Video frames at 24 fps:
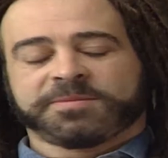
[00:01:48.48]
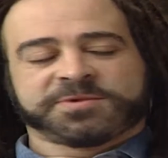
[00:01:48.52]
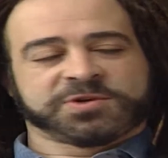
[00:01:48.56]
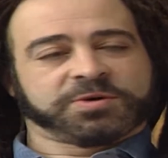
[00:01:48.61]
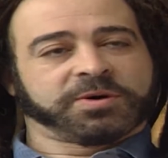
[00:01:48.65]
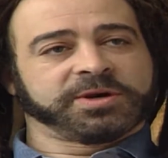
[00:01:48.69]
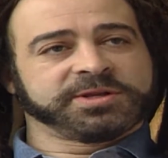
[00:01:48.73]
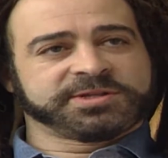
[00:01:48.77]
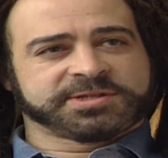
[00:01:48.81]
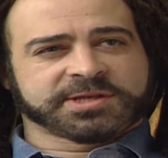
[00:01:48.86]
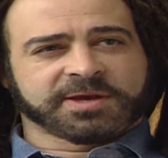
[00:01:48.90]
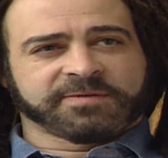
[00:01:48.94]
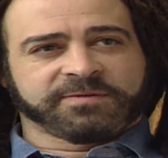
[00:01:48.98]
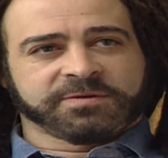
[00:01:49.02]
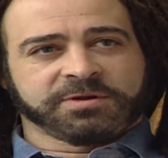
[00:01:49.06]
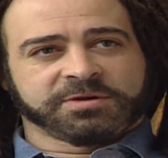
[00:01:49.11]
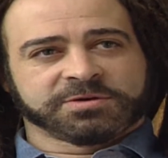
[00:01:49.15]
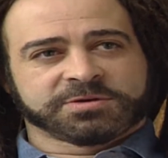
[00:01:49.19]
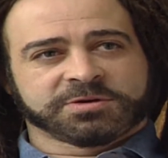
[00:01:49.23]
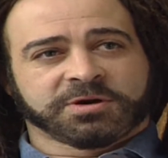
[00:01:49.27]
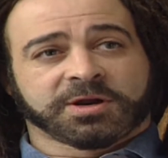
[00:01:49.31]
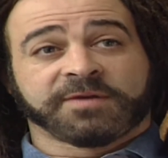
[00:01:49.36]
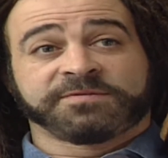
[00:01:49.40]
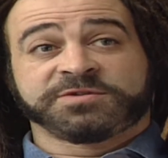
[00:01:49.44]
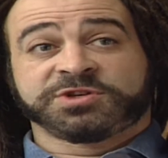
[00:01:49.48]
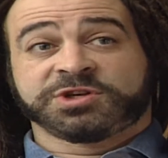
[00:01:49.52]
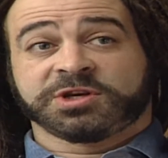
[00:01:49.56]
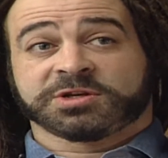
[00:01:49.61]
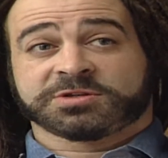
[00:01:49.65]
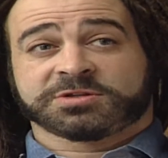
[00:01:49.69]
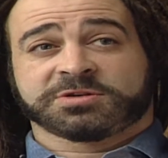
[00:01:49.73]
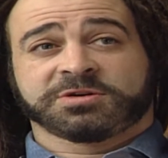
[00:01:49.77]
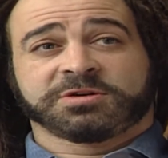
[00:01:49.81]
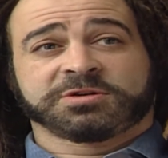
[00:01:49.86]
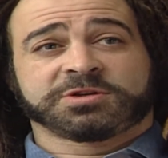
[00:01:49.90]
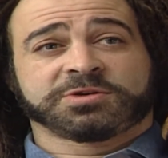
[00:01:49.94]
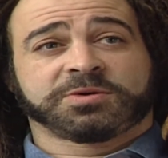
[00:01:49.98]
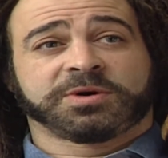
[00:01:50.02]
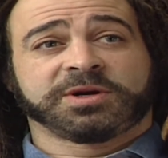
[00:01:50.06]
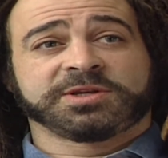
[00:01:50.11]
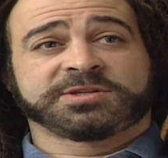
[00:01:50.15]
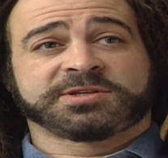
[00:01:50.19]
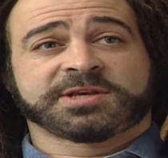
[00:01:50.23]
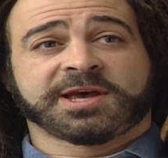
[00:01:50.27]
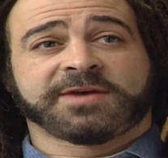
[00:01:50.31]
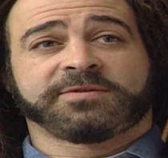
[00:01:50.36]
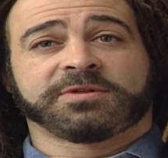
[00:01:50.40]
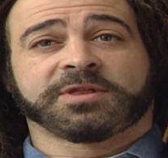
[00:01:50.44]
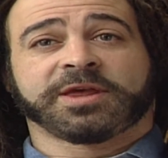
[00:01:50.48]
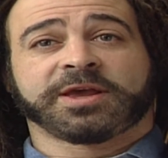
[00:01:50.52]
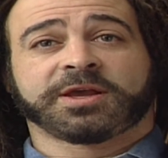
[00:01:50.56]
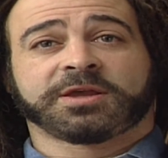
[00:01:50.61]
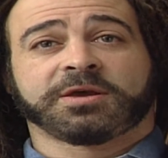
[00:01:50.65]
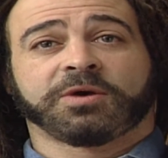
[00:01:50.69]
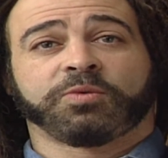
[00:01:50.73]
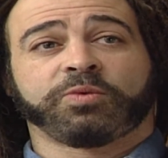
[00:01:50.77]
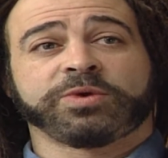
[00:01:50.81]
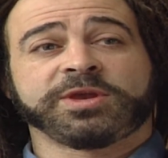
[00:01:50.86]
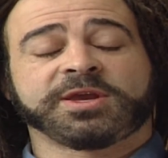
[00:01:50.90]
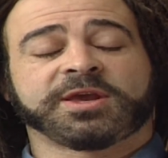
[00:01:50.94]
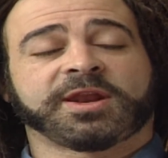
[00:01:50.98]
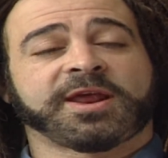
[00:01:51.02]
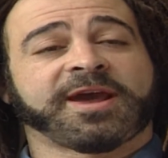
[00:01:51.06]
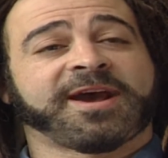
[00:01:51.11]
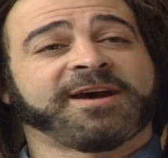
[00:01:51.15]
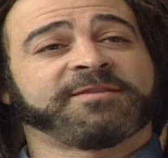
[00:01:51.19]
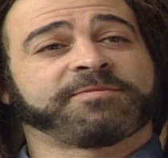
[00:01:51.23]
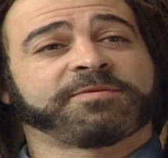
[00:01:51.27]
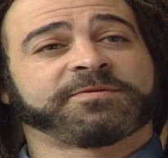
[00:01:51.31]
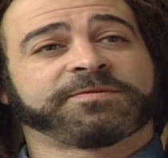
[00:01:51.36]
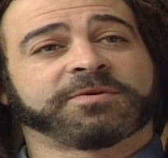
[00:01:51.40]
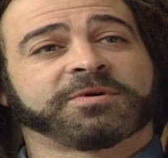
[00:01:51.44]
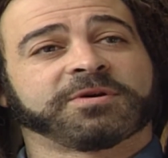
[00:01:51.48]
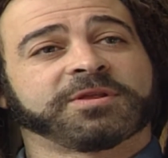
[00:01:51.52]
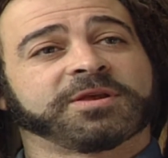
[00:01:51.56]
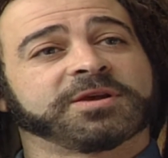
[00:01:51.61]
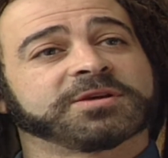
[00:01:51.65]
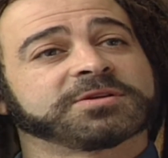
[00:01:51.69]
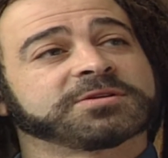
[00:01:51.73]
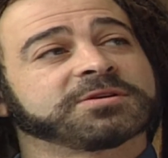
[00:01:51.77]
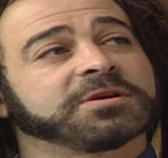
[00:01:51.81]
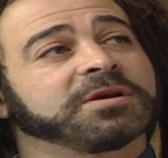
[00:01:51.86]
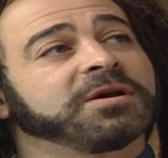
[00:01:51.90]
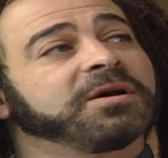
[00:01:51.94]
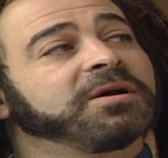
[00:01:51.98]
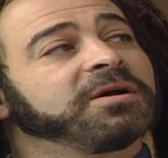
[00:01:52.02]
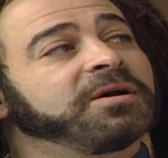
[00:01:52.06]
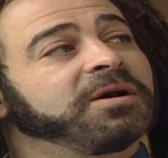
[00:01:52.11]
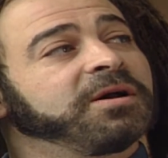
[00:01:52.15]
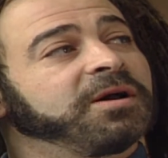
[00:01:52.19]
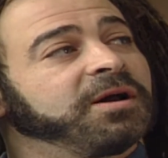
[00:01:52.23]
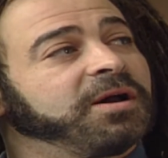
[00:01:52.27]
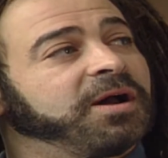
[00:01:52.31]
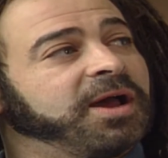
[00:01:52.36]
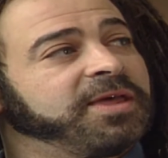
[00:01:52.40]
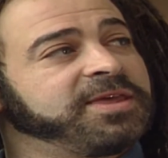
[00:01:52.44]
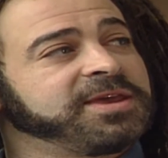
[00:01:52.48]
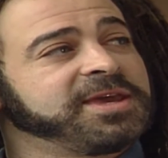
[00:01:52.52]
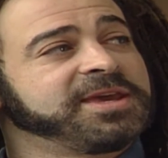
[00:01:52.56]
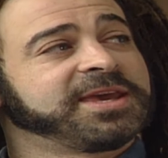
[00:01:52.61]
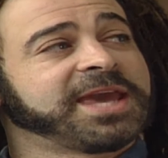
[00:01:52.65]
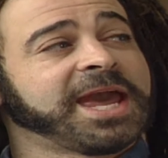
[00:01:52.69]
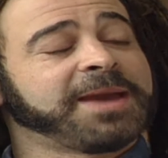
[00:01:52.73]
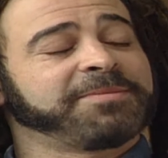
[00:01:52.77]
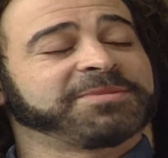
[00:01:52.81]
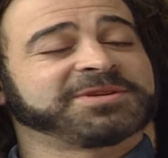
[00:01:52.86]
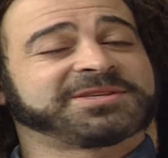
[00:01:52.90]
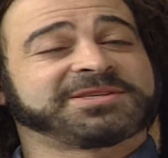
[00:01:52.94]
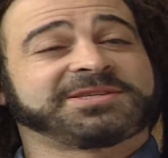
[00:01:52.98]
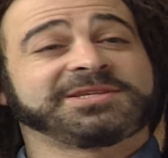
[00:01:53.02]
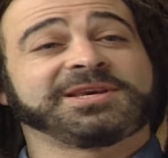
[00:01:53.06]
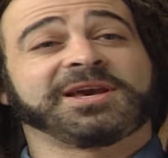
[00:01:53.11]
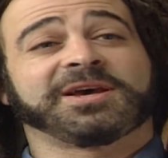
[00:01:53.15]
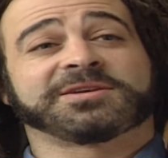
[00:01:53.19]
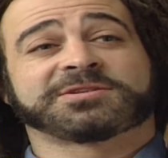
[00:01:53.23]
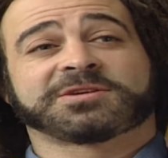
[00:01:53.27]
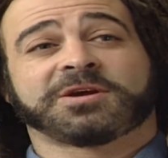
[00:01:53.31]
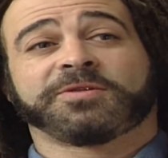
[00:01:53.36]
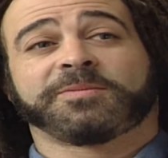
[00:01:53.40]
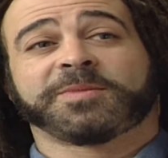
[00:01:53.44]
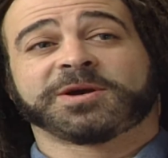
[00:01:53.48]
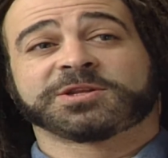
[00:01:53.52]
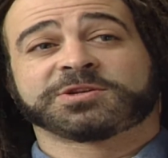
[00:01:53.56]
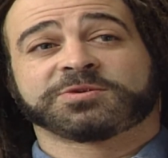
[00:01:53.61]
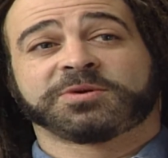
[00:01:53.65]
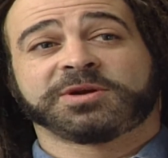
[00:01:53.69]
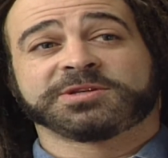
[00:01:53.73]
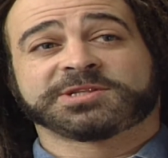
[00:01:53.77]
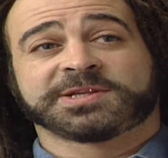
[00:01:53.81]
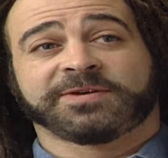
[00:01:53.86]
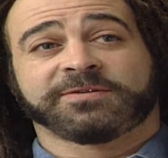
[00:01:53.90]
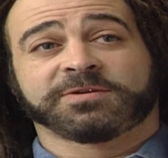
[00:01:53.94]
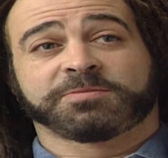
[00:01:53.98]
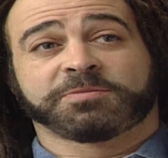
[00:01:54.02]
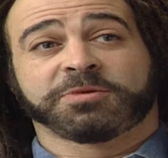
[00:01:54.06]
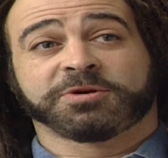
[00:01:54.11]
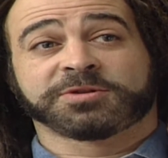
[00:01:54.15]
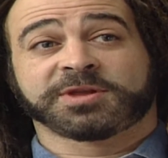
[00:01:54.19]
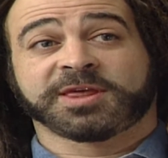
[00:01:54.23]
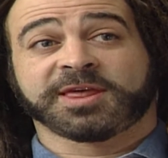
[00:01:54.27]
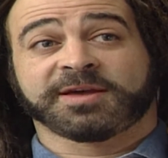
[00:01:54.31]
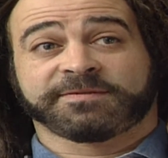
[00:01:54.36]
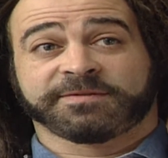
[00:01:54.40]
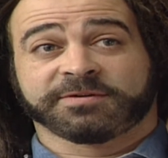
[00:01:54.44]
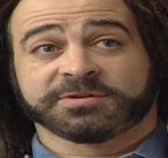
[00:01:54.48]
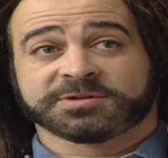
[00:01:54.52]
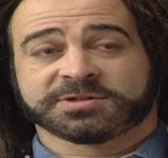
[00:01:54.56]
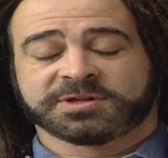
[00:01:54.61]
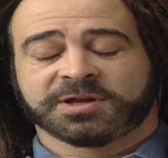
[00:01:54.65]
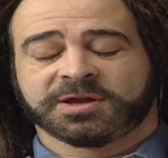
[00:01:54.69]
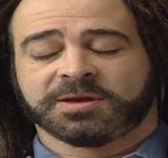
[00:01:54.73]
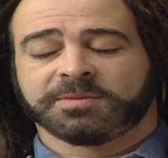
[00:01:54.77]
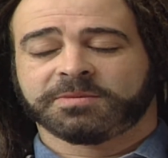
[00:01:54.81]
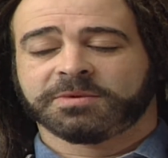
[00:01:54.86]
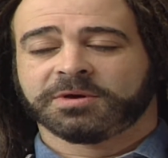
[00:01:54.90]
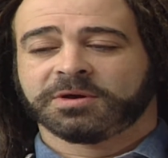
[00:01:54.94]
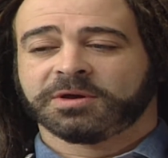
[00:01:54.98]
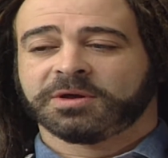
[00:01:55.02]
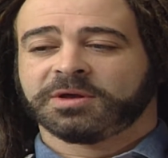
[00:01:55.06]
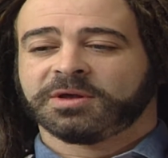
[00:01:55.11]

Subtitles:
27 years old. I've just turned 27 a week and a half before this. I think he came to see us on my 27th birthday that first time.